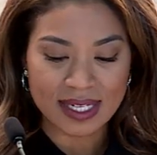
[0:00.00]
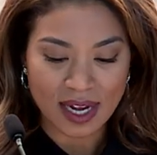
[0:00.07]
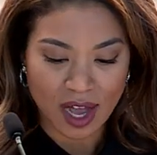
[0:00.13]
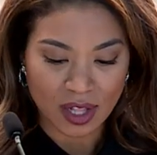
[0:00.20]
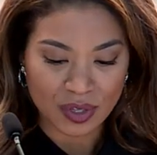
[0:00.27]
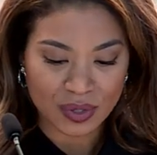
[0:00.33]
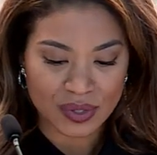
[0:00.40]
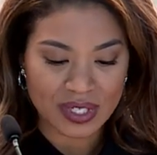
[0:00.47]

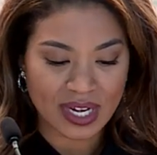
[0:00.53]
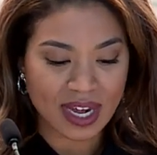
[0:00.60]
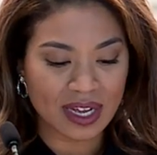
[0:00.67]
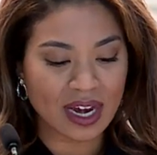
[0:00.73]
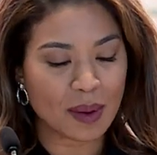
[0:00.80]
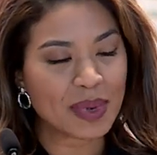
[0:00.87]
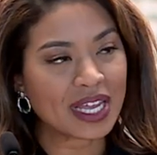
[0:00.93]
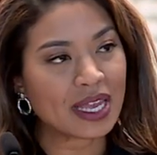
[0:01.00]
in
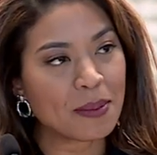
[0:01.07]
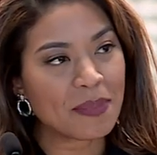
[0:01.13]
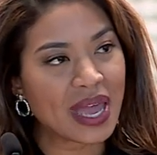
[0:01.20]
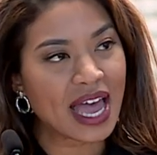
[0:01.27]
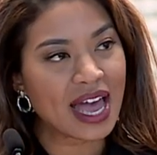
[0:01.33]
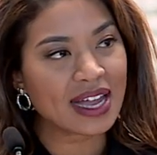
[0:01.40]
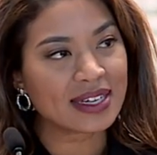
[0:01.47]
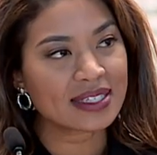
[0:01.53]
economic
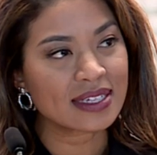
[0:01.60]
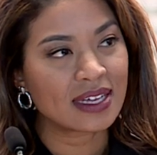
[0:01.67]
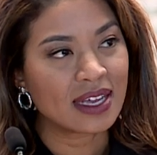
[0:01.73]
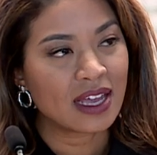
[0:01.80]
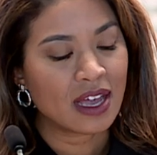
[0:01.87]
impact